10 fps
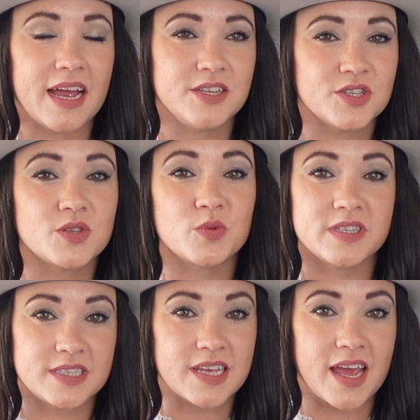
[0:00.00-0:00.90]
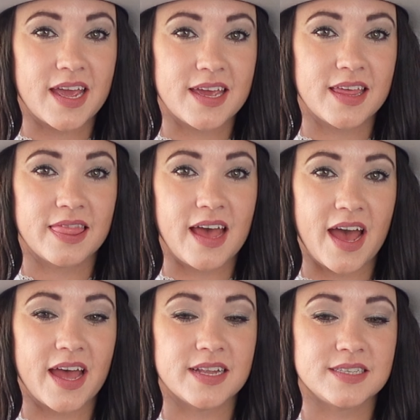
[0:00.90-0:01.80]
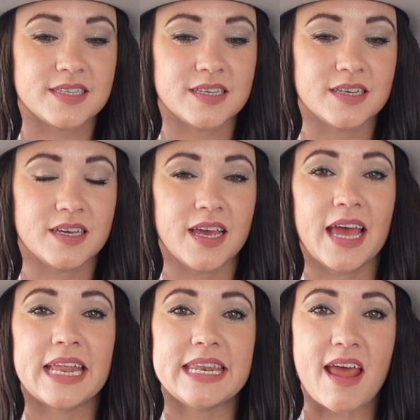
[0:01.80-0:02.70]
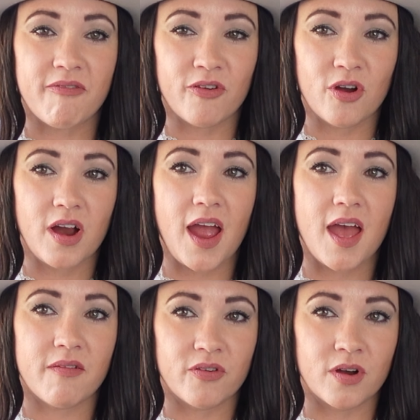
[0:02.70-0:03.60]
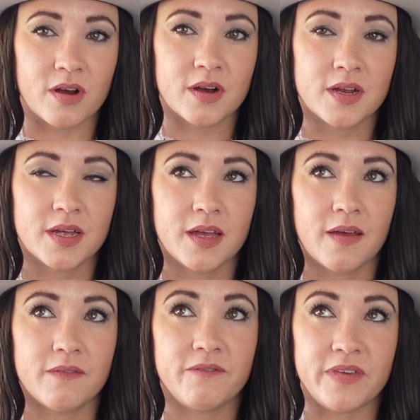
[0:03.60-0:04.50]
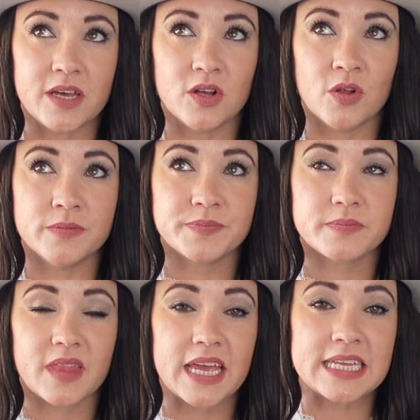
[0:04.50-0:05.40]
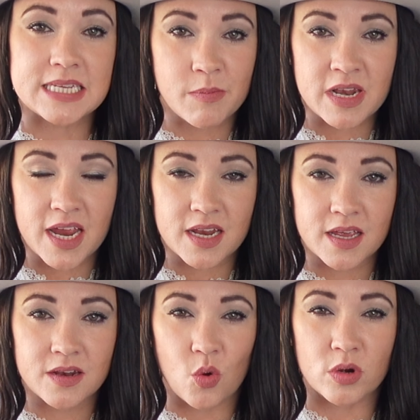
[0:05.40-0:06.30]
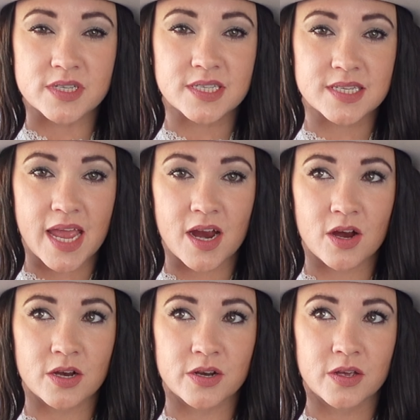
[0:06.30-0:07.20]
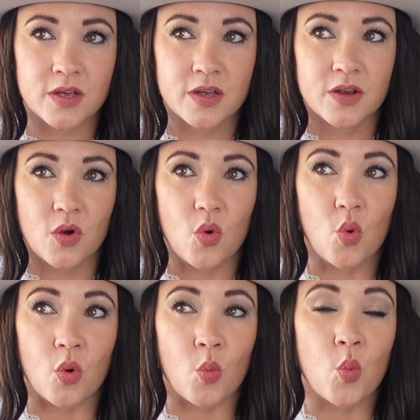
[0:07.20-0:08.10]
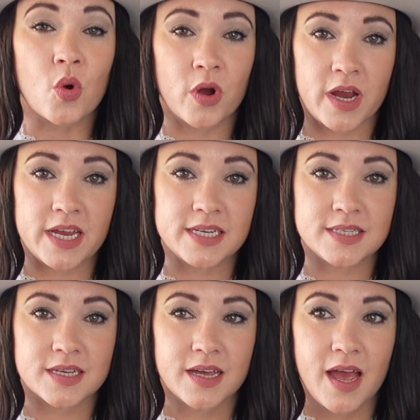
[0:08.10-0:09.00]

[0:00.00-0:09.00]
I just would say that never, ever feel intimidated or scared or worried